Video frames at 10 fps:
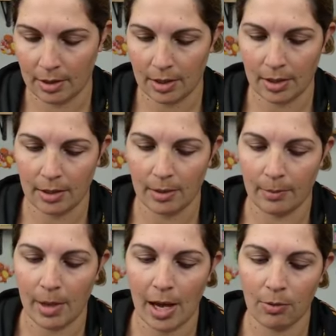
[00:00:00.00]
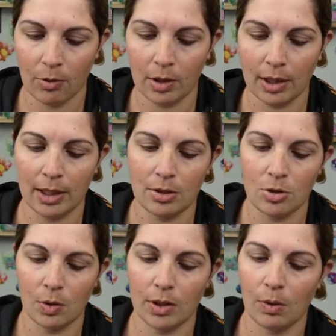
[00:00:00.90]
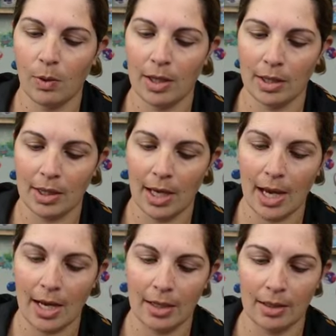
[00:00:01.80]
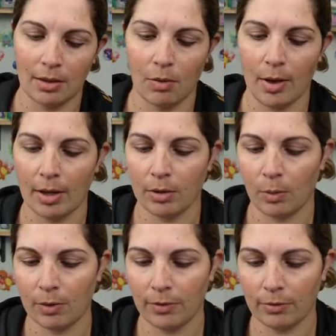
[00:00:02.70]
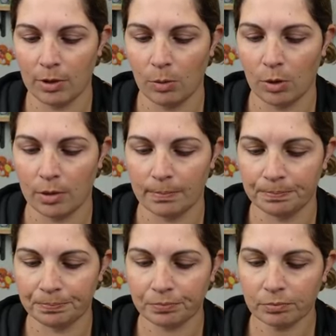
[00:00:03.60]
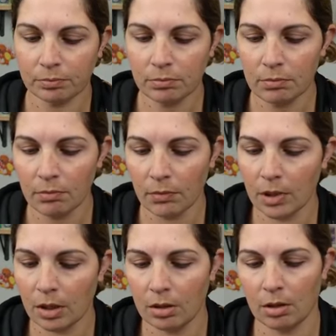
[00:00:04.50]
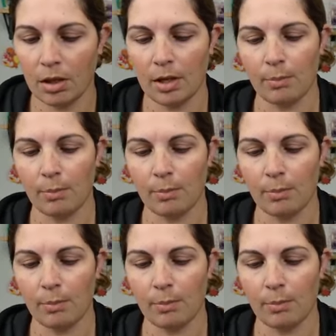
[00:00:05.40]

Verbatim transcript: Um, I really enjoyed the way that they had it around the one fifty-one. Uh,